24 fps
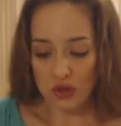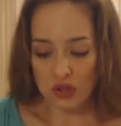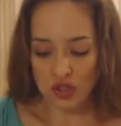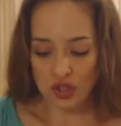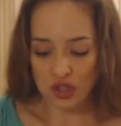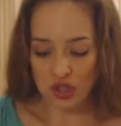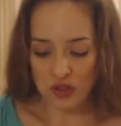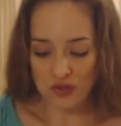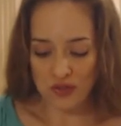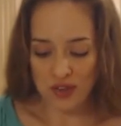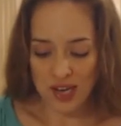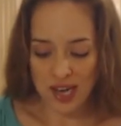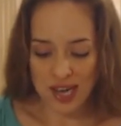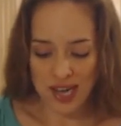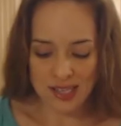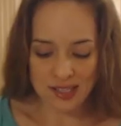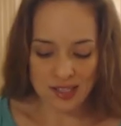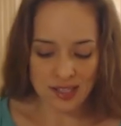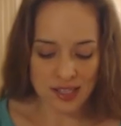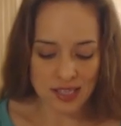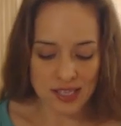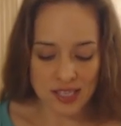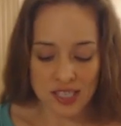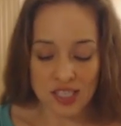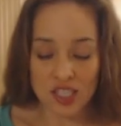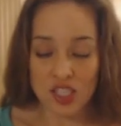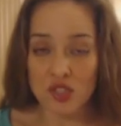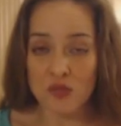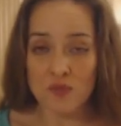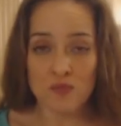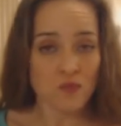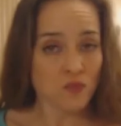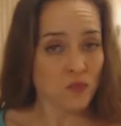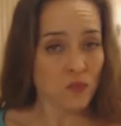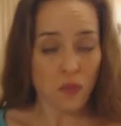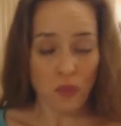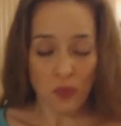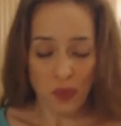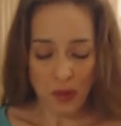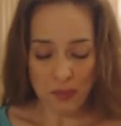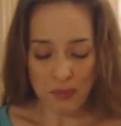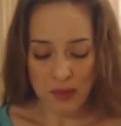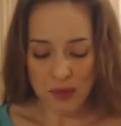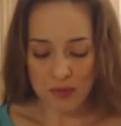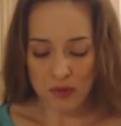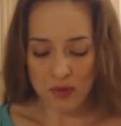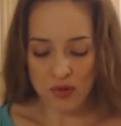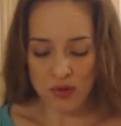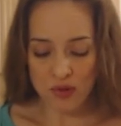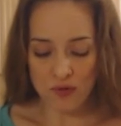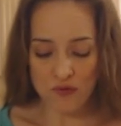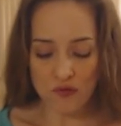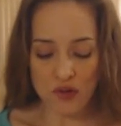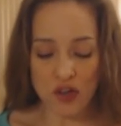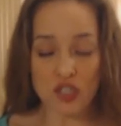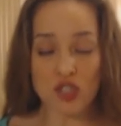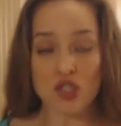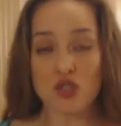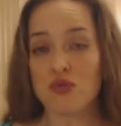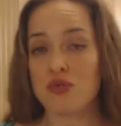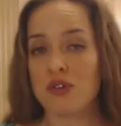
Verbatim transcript: Serve it as is, maybe with a fresh